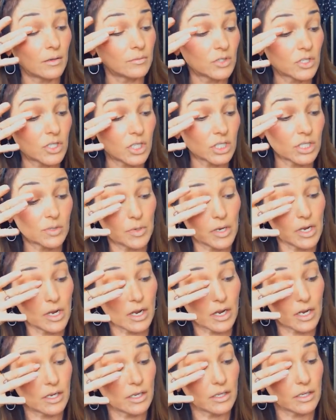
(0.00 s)
just
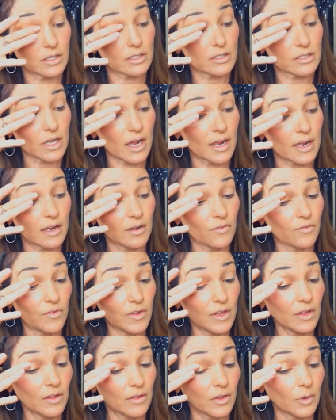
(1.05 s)
because I can
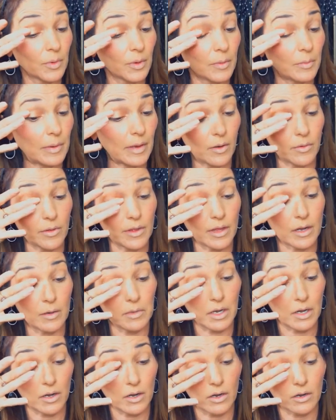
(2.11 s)
feel a little bit better without a
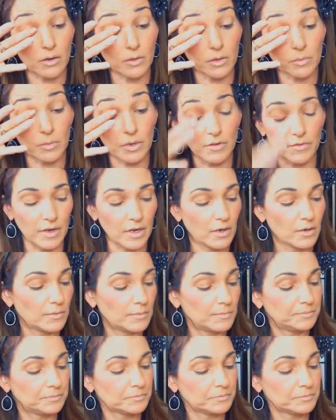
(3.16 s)
mirror with my finger.